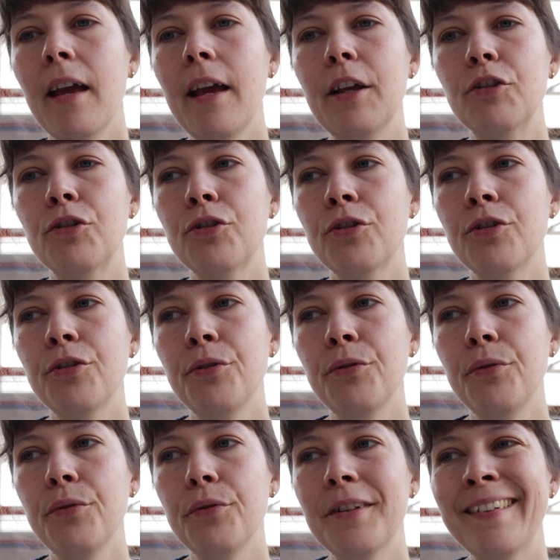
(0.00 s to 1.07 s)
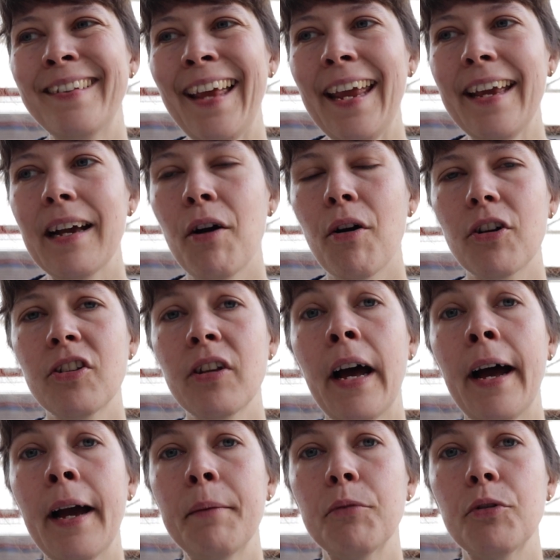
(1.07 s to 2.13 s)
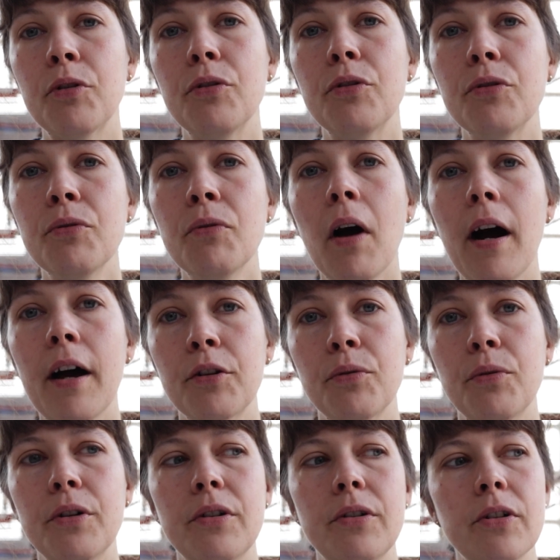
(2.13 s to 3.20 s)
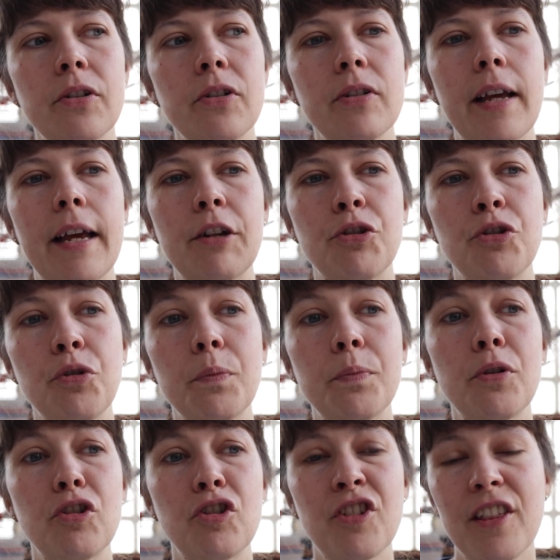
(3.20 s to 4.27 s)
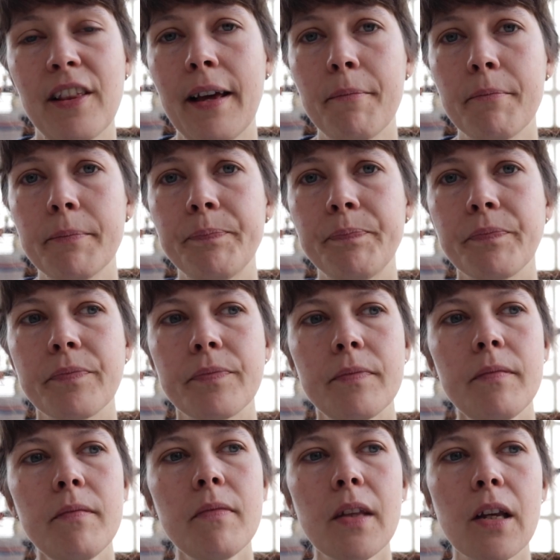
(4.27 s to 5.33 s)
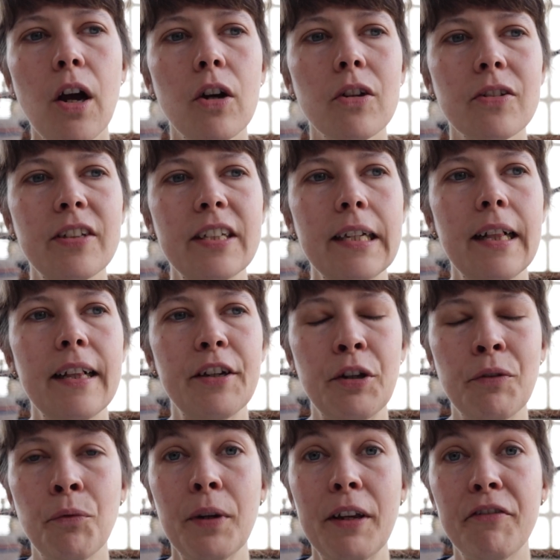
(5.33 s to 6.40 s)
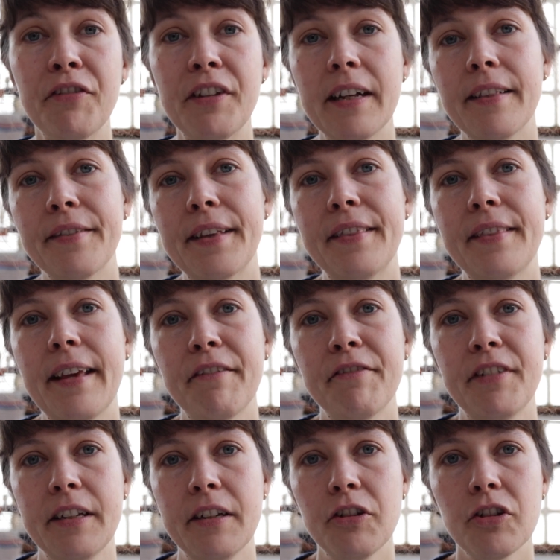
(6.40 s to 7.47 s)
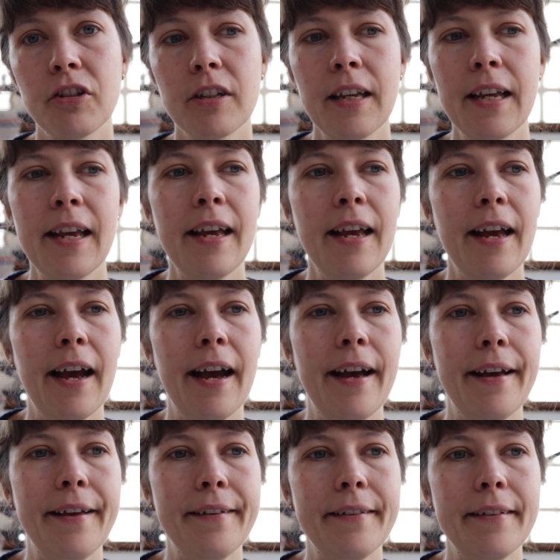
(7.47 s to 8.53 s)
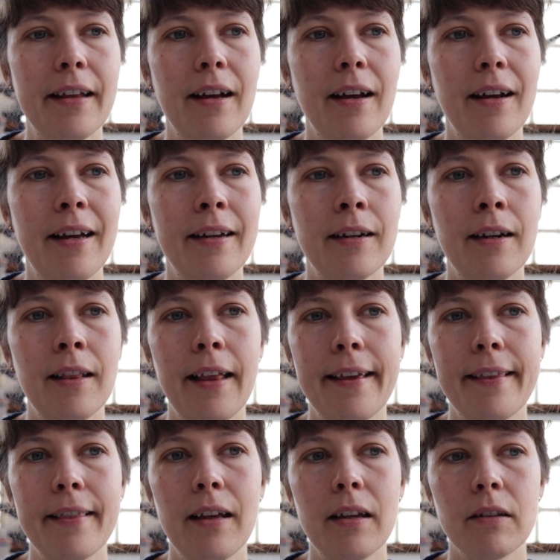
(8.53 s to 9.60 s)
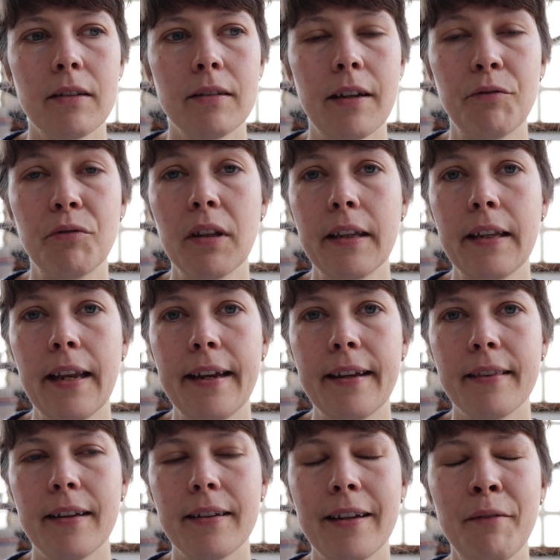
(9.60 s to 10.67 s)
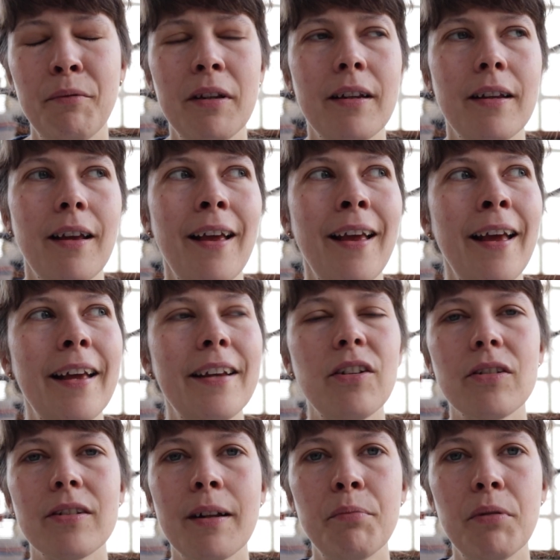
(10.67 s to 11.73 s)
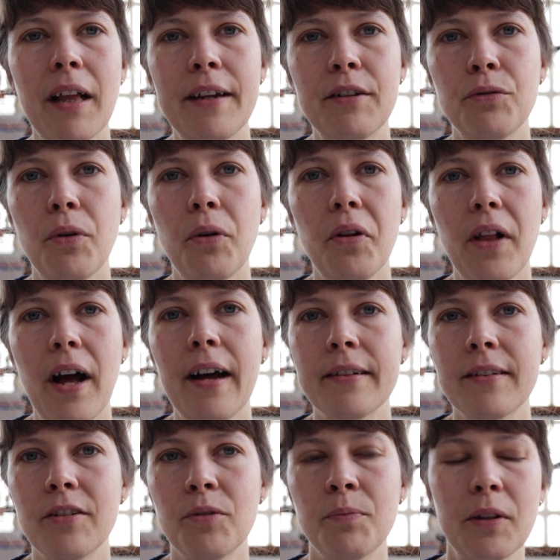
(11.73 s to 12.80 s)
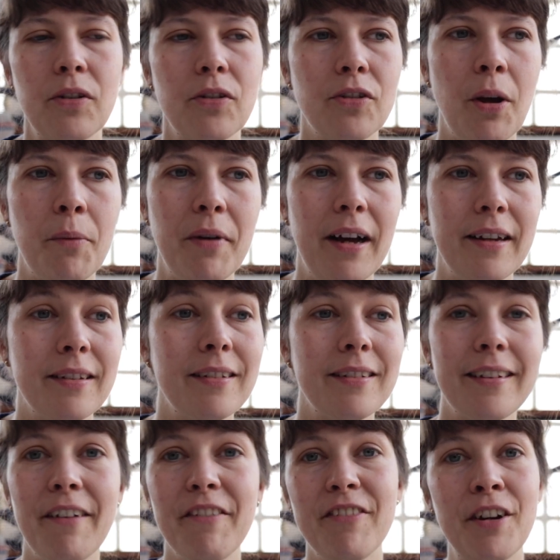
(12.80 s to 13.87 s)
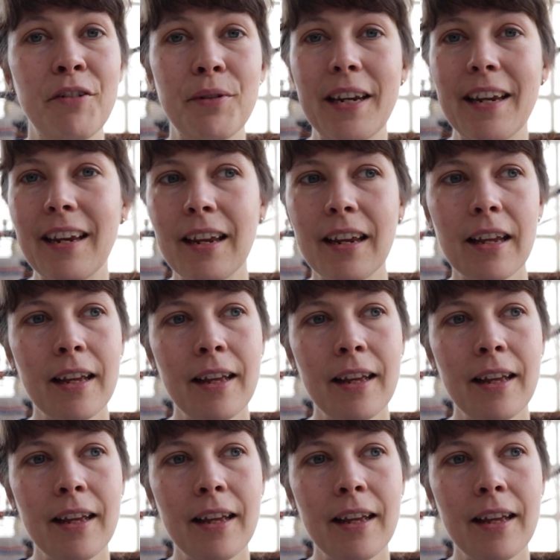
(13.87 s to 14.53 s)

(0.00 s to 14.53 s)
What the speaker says: is to take our time to do artworks and to push them until we feel that they're finished. And I like that. I really like that. I mean, it doesn't apply to all artists, because some artists are very